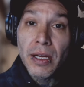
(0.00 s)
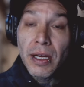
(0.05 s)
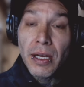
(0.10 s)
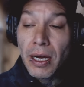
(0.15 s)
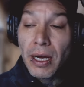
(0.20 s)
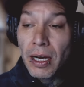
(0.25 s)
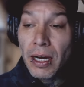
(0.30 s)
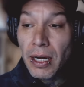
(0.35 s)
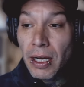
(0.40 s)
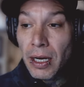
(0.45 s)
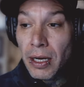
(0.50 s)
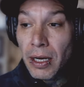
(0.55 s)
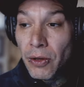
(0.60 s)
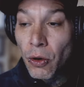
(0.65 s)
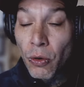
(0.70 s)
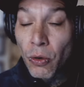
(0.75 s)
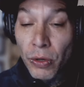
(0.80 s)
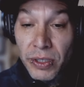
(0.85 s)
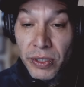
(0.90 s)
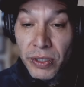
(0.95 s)
uh, the
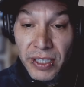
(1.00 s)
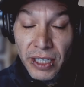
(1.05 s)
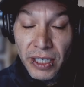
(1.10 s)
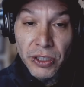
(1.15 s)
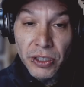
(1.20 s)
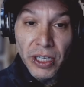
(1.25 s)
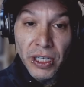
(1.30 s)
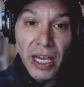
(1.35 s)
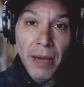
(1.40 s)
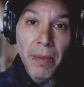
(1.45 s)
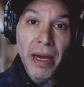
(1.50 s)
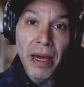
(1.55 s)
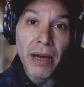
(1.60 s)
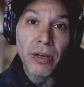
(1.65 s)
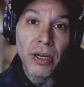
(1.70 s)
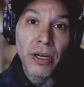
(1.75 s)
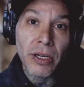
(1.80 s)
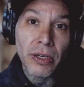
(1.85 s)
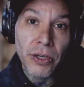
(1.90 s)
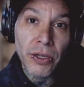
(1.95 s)
horn section came out
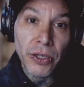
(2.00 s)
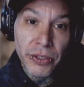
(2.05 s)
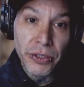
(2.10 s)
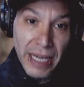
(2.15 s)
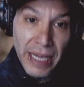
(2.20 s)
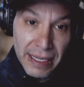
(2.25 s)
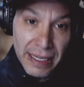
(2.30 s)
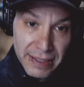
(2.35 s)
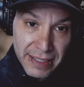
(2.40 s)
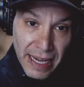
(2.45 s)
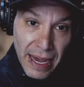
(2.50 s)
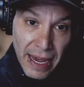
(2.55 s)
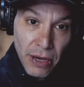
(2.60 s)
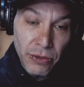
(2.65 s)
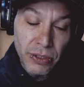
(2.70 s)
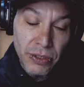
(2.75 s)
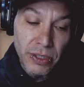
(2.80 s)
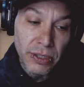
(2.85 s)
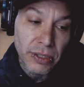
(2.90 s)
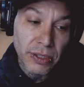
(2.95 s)
on Heard That
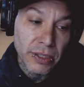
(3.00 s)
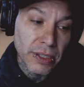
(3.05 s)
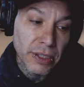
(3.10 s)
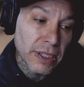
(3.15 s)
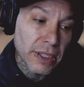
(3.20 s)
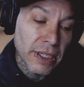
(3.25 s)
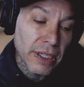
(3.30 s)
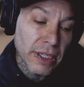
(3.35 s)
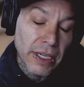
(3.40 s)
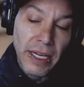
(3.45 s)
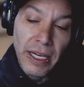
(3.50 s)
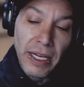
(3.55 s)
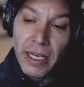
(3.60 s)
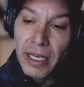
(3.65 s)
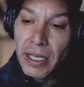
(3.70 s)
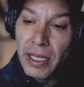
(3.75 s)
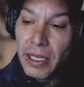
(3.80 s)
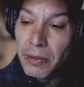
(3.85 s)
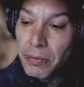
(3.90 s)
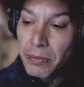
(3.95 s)
Sound,
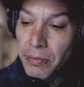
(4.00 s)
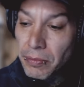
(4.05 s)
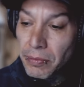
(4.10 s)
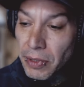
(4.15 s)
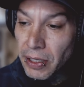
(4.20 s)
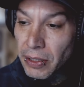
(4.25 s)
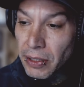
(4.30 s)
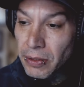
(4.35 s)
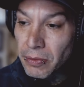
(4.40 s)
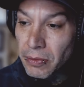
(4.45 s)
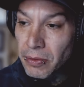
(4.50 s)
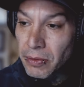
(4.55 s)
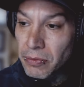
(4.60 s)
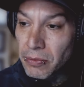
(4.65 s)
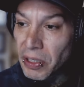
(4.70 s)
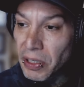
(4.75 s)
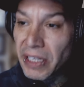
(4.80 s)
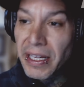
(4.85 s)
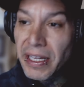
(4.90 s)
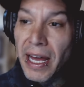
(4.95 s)
and and
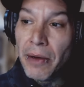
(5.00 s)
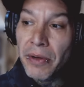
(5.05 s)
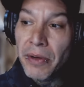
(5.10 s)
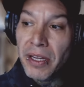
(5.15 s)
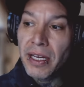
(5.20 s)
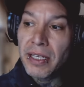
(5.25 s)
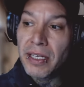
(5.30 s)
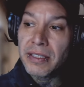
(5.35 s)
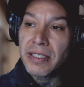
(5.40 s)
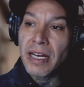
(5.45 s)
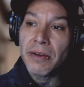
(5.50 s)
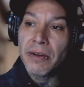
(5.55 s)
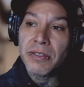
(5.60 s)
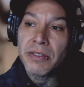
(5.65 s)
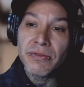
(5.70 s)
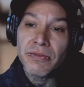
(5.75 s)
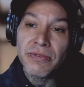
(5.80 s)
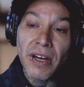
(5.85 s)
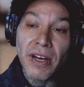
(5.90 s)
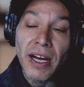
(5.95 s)
played that with us. That was
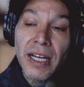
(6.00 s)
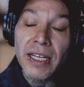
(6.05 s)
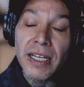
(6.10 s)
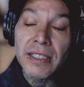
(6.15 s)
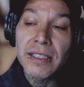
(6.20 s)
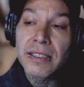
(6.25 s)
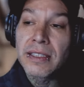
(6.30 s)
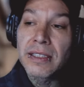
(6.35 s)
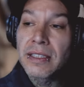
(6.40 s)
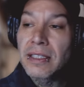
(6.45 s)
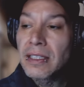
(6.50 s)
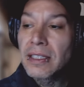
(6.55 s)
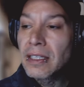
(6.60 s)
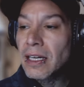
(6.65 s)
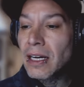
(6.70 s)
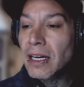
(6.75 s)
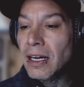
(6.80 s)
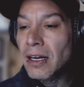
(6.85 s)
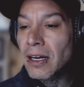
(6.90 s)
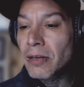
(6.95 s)
fun.
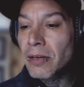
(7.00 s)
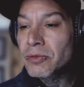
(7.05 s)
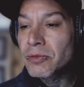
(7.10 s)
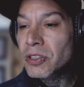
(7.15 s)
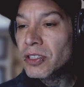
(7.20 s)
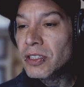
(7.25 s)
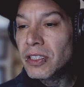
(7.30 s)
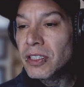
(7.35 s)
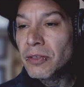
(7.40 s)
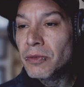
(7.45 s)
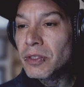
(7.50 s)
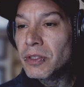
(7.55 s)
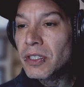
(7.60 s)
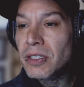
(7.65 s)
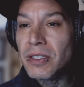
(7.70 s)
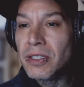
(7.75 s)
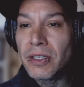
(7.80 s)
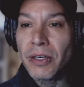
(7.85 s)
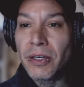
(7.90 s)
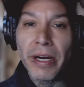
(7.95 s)
Um, just it was
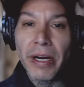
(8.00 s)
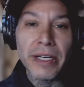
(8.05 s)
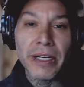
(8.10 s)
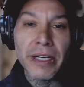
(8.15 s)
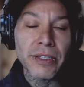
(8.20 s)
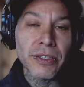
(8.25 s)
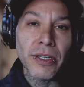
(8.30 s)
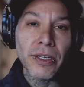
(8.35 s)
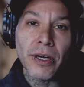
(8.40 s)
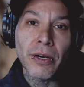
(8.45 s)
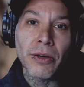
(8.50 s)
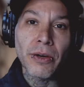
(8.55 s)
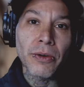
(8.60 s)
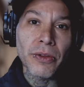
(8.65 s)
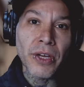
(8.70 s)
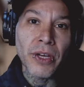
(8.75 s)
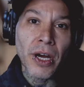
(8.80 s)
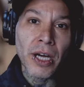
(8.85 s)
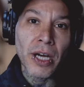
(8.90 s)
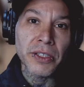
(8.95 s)
just a great show.
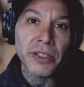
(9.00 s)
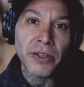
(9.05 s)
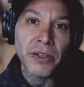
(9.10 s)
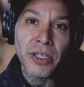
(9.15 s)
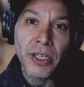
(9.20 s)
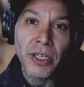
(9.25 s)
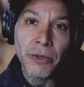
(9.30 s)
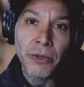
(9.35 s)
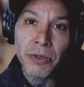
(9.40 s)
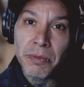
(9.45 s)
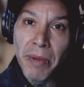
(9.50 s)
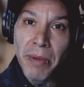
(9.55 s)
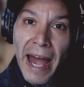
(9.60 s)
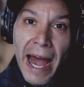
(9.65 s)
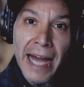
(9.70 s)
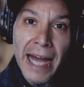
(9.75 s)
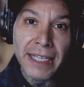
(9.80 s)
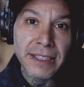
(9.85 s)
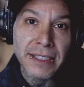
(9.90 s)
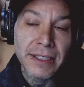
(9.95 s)
The Ogden Theater was
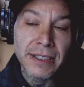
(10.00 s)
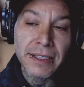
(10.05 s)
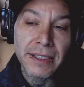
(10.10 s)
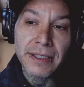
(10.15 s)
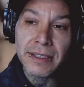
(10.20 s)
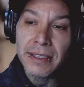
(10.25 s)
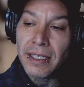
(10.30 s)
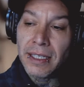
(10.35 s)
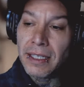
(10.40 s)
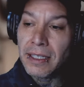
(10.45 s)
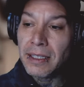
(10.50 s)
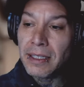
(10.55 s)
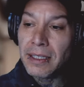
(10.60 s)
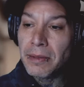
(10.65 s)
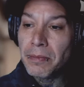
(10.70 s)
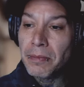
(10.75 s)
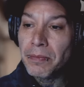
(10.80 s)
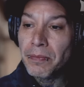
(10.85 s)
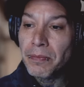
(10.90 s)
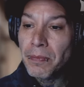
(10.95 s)
packed.
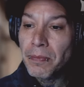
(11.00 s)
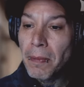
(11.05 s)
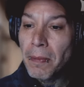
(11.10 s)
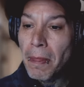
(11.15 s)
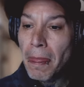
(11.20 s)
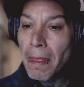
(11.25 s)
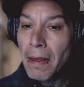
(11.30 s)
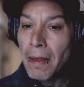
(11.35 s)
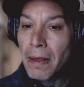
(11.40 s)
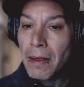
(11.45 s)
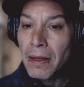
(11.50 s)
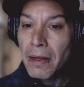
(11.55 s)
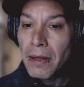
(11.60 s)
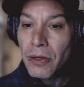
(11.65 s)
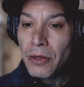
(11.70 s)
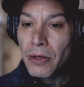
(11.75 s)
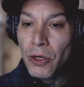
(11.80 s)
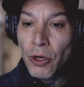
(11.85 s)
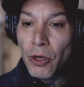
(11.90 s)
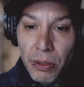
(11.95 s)
Um,
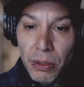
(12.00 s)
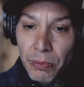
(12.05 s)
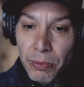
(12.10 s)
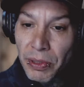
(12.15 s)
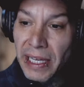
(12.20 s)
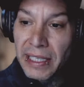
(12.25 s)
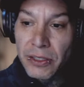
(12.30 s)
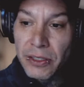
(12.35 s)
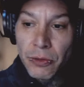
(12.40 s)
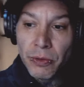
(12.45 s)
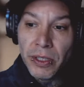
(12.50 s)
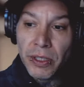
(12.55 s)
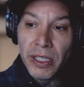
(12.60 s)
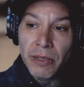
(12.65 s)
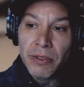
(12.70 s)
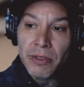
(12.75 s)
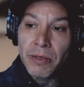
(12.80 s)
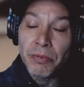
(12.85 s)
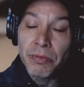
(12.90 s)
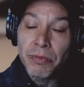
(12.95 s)
no complaints really. It
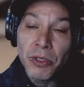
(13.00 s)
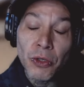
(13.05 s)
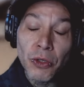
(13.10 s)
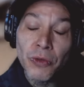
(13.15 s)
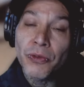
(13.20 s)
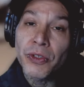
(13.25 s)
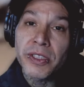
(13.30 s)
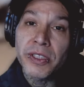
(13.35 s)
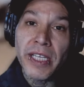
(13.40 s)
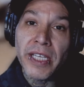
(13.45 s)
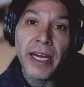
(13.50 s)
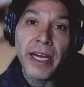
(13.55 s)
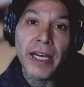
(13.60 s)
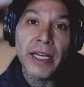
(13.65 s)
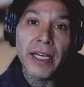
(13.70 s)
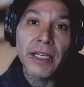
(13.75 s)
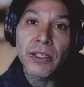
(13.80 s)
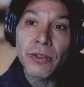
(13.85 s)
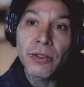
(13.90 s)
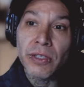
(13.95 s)
was a beautiful day.
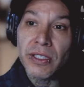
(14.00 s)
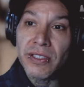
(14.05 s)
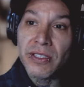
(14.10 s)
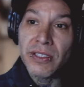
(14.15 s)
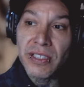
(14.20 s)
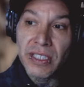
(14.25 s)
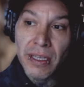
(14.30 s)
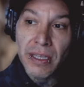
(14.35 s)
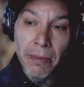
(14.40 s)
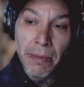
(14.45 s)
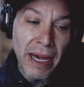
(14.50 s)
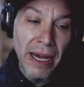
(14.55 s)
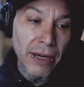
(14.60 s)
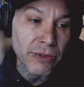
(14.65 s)
You could see the mountain